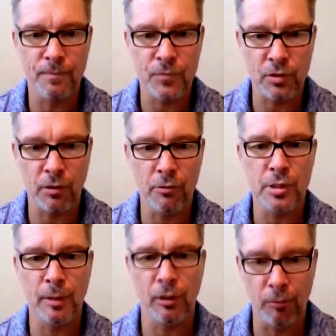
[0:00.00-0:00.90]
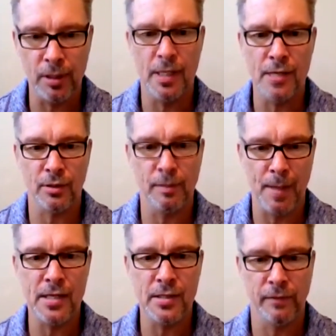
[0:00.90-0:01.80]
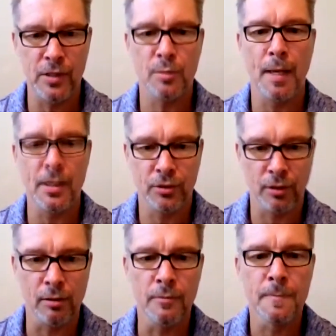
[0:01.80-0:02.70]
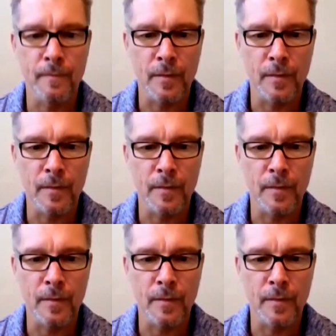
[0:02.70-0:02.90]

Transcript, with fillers: So there used to be three of these on the base of each space shuttle.